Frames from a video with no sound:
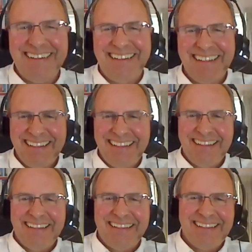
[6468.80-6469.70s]

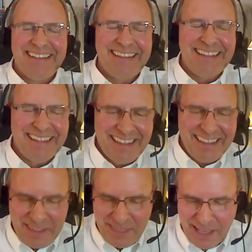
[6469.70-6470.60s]
moderating duties. This is a
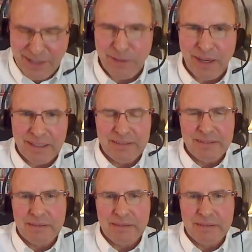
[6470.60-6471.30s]
great you, job,